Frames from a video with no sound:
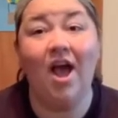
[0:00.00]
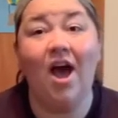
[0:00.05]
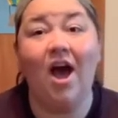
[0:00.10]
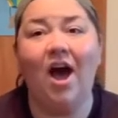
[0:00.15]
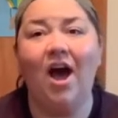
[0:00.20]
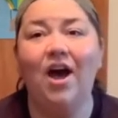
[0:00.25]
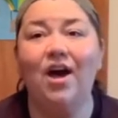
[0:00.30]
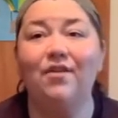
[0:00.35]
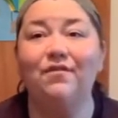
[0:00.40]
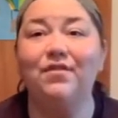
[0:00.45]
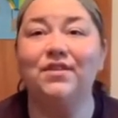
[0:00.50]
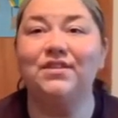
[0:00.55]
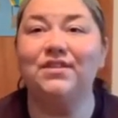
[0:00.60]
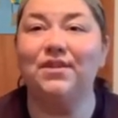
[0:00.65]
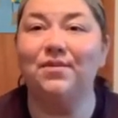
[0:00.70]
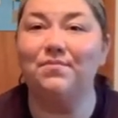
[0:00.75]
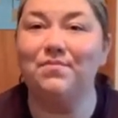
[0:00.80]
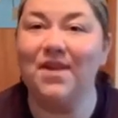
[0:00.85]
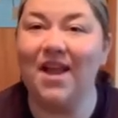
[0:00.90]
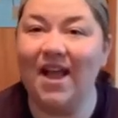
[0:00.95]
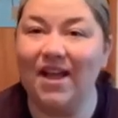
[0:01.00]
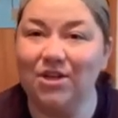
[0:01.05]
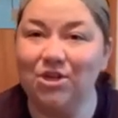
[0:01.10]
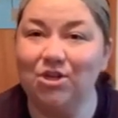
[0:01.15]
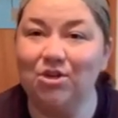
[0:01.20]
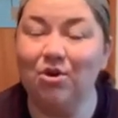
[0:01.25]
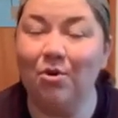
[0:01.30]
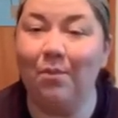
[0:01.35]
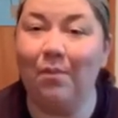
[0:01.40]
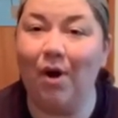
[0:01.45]
of some
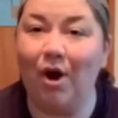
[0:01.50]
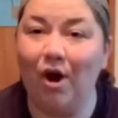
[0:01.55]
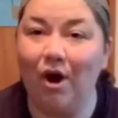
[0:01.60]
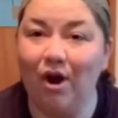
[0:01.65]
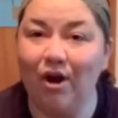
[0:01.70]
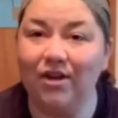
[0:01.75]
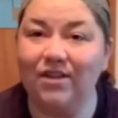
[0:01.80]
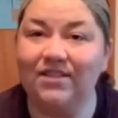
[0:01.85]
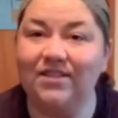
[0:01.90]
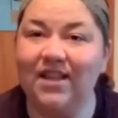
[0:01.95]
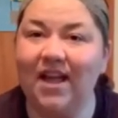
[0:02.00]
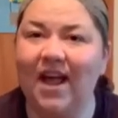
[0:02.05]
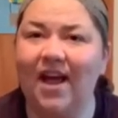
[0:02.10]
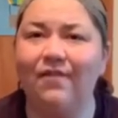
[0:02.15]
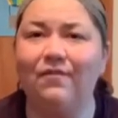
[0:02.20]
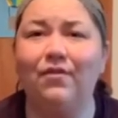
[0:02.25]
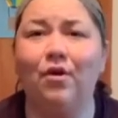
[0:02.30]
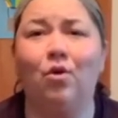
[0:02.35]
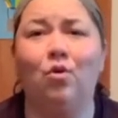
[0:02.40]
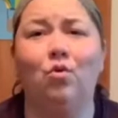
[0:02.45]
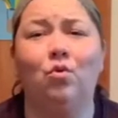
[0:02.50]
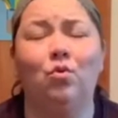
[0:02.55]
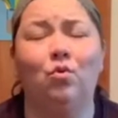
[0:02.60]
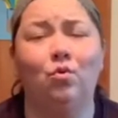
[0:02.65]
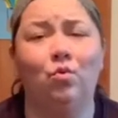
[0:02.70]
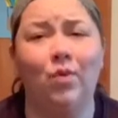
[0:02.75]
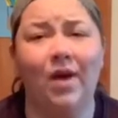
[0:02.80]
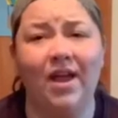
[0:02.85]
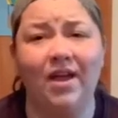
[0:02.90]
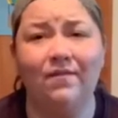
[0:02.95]
national parks that have
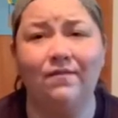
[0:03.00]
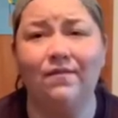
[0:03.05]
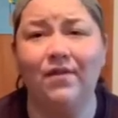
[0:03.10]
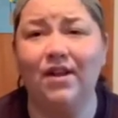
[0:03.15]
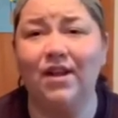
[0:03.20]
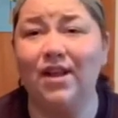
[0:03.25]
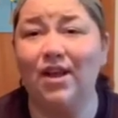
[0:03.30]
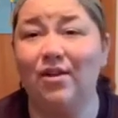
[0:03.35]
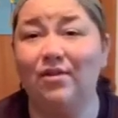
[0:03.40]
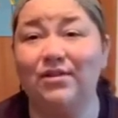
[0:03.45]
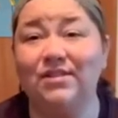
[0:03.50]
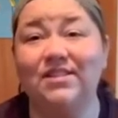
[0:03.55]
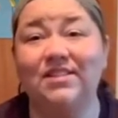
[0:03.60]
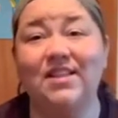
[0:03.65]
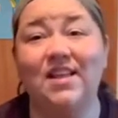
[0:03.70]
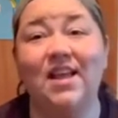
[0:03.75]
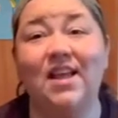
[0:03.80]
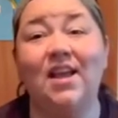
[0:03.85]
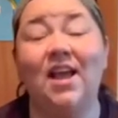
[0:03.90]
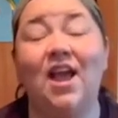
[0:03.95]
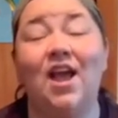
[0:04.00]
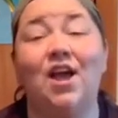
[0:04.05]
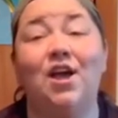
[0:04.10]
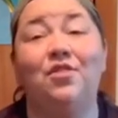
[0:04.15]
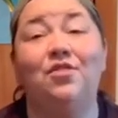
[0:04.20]
great videos seeing